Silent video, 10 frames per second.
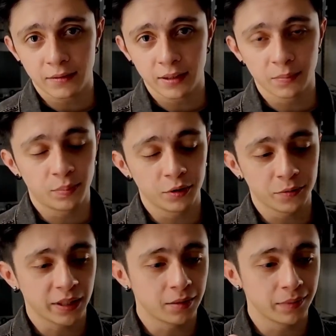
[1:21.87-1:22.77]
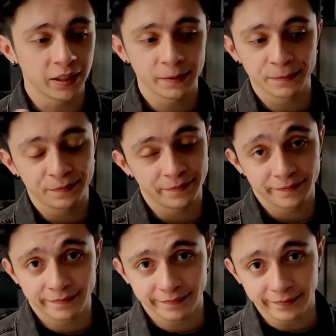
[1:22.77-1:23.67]
I tried to push my commit,
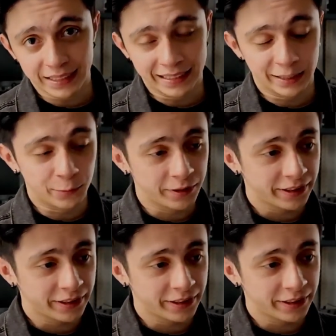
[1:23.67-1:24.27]
didn't